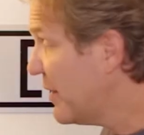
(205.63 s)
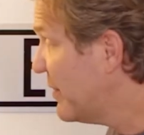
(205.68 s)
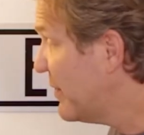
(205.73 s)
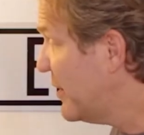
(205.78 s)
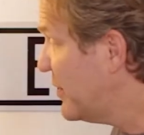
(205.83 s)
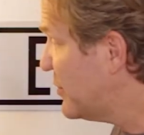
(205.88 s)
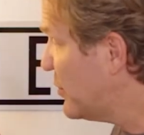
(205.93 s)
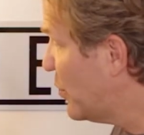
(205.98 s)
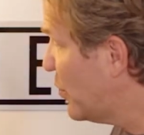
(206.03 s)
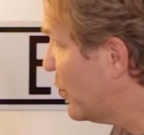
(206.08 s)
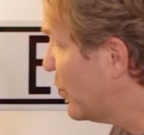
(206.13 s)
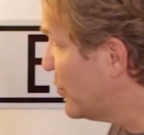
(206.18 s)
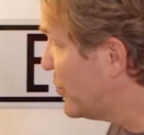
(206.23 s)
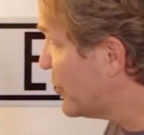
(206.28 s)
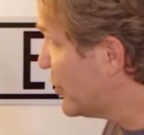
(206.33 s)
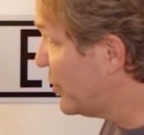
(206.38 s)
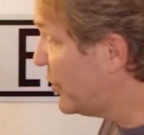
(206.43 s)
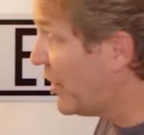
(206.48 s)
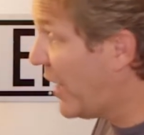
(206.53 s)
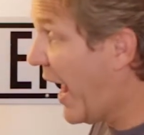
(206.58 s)
these
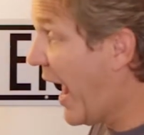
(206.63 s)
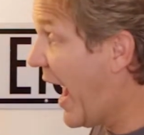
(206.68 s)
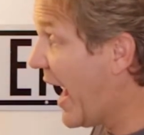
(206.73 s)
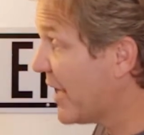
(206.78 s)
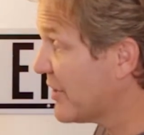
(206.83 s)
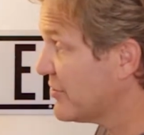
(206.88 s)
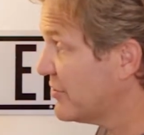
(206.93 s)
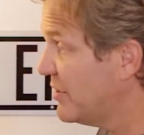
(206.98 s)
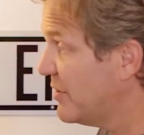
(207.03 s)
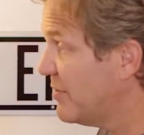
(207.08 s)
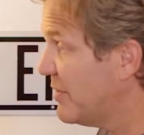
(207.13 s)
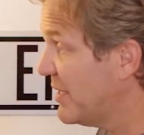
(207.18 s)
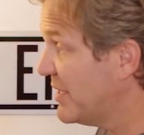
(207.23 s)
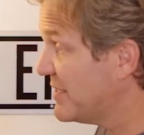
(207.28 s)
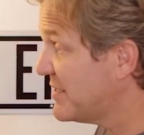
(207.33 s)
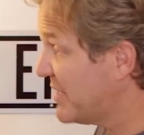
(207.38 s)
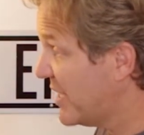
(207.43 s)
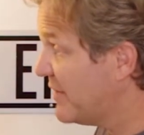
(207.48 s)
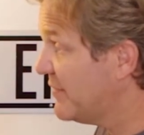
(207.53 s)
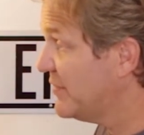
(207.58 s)
horns could actually be a
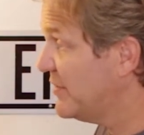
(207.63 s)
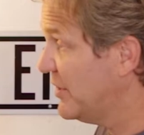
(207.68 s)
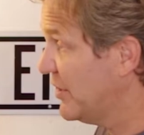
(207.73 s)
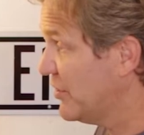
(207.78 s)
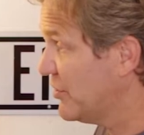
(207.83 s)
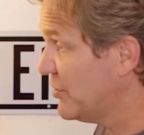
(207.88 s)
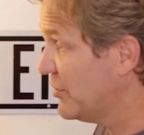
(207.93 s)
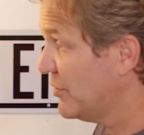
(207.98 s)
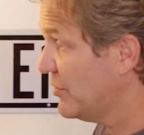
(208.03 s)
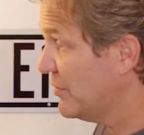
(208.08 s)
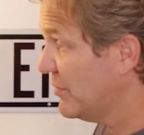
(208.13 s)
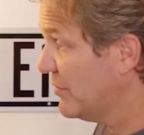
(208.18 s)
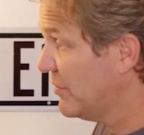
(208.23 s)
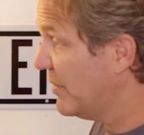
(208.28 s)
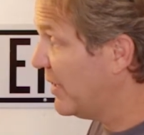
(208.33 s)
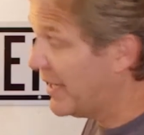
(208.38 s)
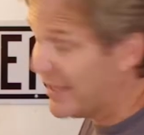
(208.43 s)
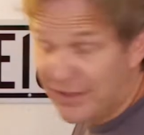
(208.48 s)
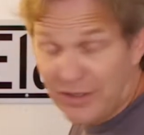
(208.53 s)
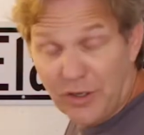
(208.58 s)
safety issue.
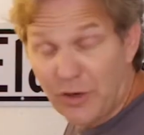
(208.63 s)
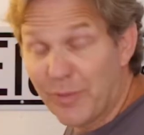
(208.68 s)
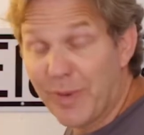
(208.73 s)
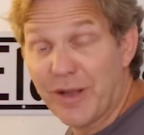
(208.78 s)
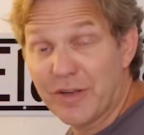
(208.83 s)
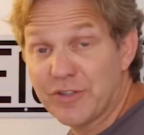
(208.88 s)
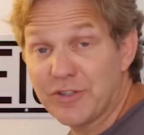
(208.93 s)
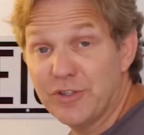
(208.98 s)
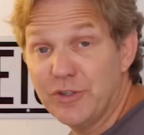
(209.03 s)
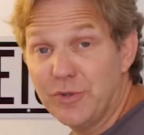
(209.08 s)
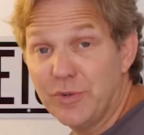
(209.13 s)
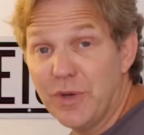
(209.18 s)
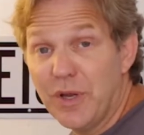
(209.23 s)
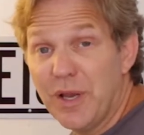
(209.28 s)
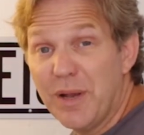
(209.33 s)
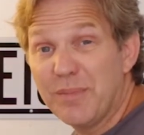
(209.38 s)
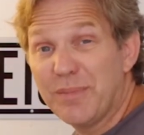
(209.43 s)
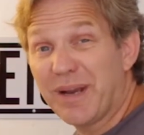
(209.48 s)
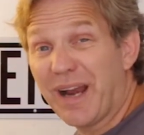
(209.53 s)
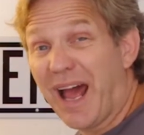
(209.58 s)
I don't know about you,
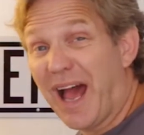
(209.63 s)
but